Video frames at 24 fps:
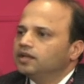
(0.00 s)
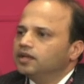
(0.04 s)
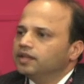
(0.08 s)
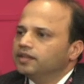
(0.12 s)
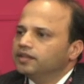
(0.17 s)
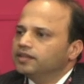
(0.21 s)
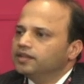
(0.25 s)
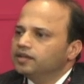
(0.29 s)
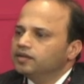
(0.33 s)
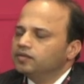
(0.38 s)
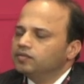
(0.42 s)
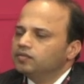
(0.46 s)

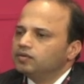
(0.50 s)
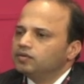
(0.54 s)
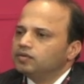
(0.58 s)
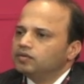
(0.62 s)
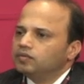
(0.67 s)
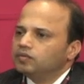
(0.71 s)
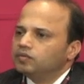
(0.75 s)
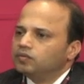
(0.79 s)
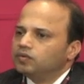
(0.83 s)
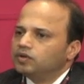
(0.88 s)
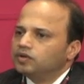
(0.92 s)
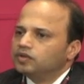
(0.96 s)
And then,
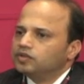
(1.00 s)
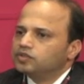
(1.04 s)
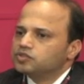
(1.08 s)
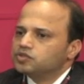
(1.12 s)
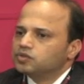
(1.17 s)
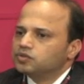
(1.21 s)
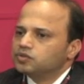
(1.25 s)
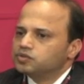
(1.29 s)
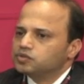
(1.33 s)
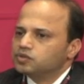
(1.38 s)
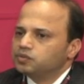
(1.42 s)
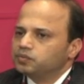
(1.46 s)

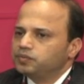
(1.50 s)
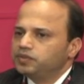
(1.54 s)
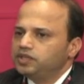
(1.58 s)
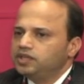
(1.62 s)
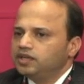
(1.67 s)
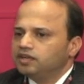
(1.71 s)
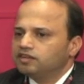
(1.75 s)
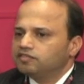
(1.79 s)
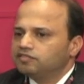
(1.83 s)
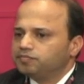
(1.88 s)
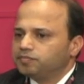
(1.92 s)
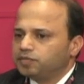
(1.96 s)
so
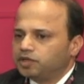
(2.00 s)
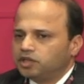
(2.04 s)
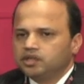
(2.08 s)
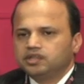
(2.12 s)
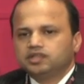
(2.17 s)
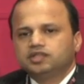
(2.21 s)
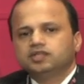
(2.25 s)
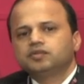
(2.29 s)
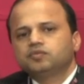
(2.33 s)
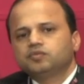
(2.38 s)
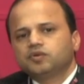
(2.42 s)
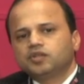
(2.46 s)
we have
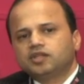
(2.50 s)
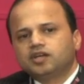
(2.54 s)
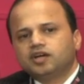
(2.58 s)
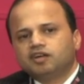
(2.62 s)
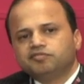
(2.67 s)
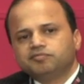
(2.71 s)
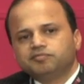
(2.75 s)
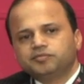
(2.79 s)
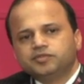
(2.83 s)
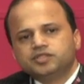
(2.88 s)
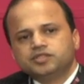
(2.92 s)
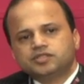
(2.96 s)
partnered with
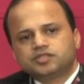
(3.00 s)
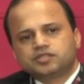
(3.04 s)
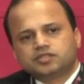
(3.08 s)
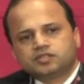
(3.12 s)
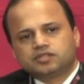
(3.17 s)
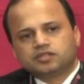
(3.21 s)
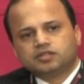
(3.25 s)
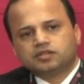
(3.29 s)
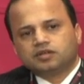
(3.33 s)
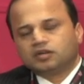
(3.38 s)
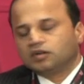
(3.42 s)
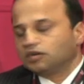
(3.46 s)

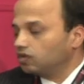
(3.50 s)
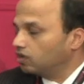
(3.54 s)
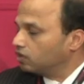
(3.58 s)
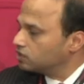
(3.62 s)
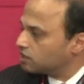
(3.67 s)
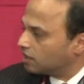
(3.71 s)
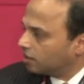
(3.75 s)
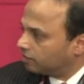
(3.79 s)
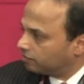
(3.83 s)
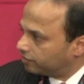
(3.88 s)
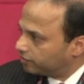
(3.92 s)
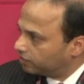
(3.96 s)
governments
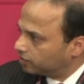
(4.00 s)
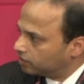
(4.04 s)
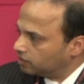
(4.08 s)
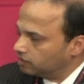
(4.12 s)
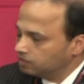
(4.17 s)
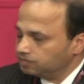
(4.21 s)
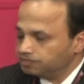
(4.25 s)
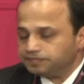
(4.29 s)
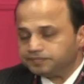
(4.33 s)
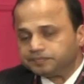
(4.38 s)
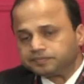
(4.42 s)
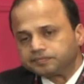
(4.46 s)
across Africa